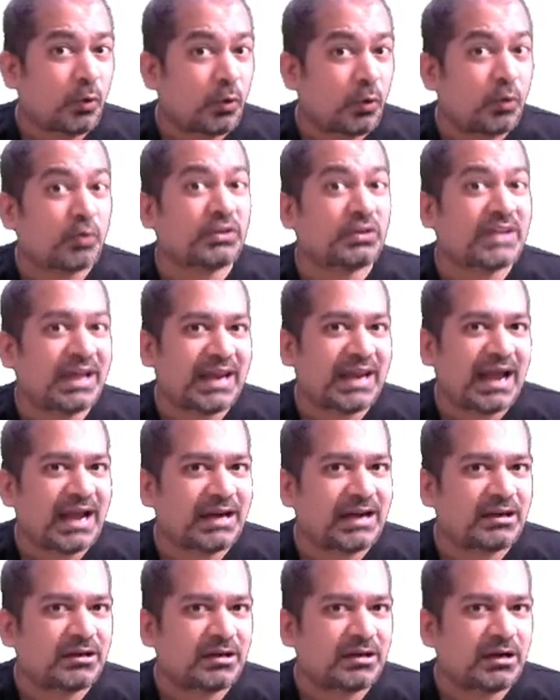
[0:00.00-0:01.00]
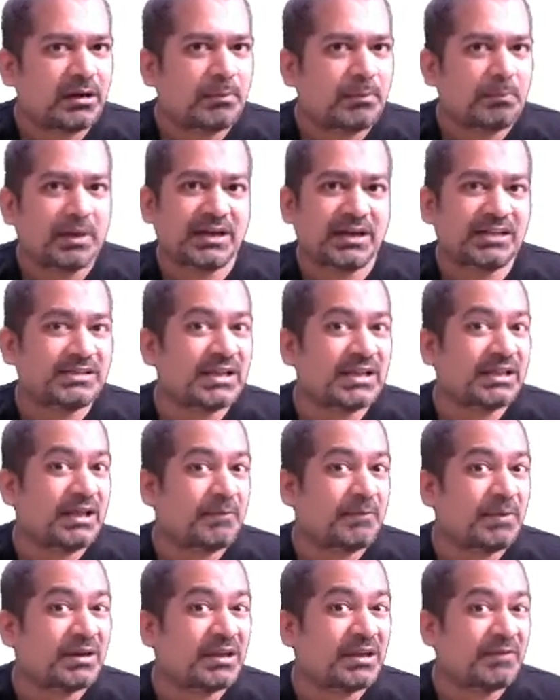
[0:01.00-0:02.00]
own the land, but they
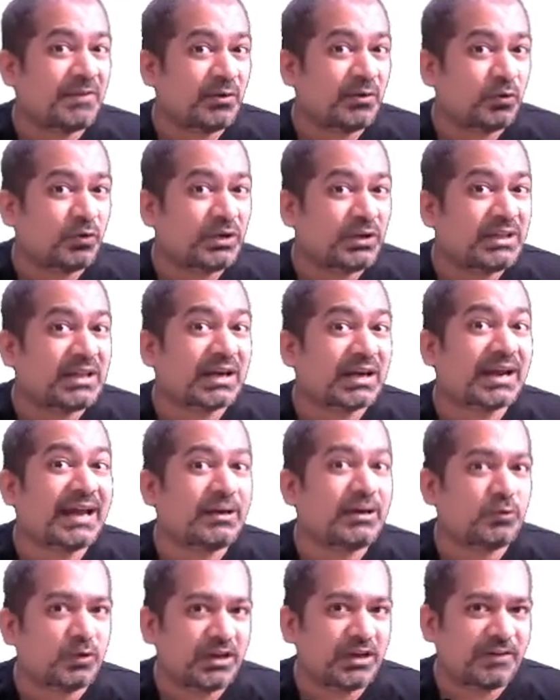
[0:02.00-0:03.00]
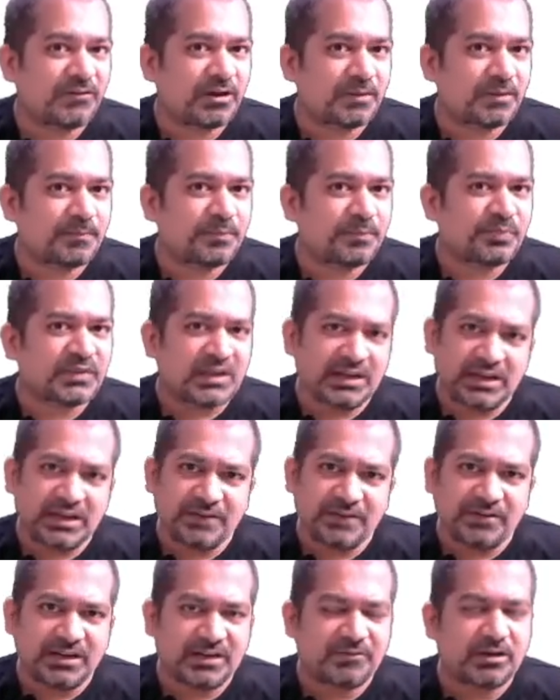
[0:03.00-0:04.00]
have been given only the right to develop. They
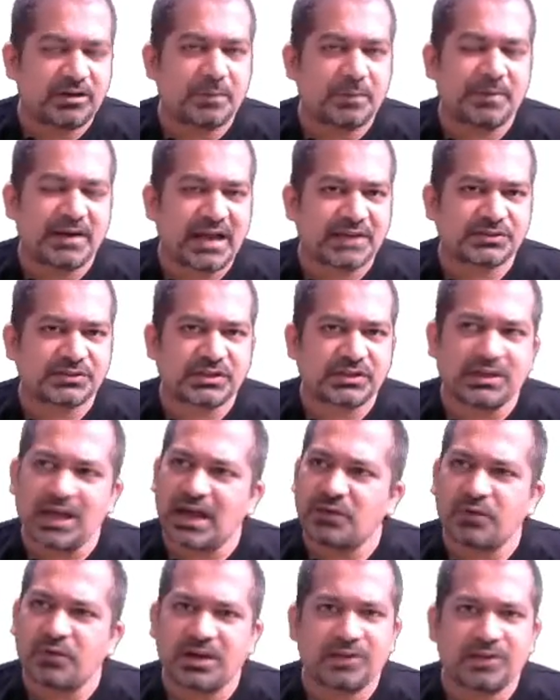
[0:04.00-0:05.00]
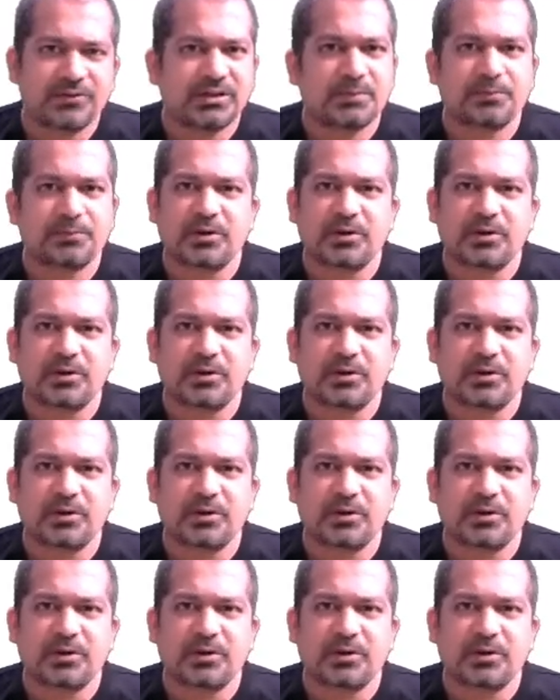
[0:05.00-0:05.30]
will develop an asset, and whatever the